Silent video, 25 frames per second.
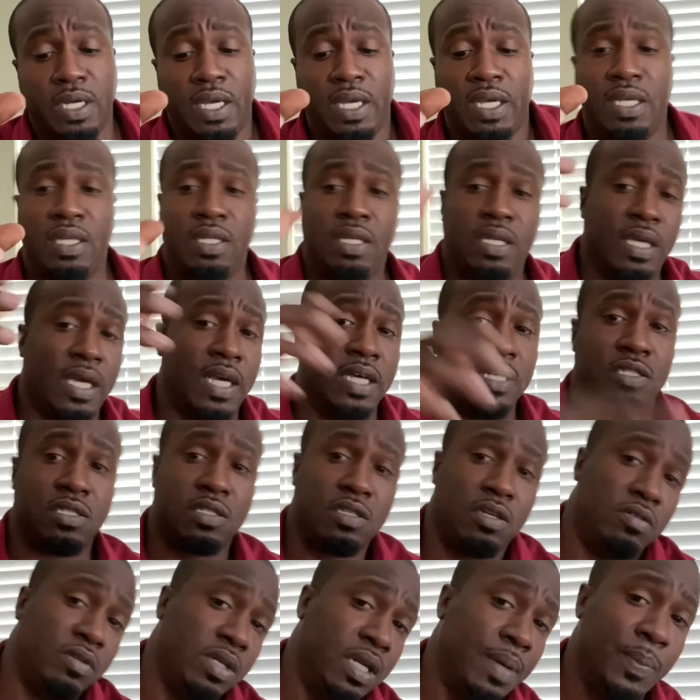And yes,
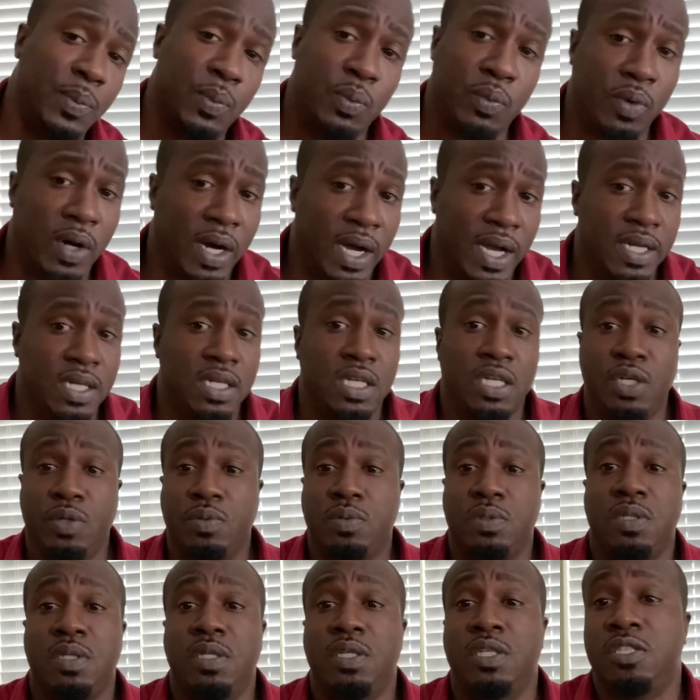so number 1,
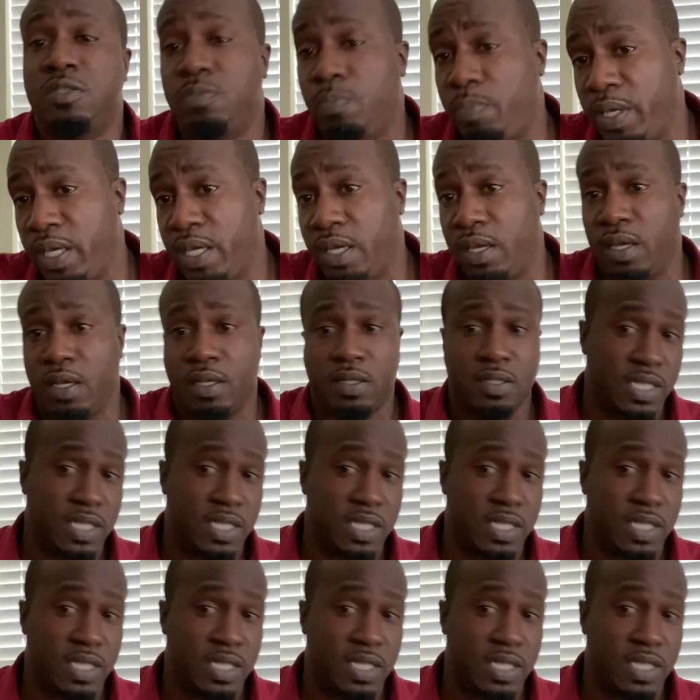Houston is big.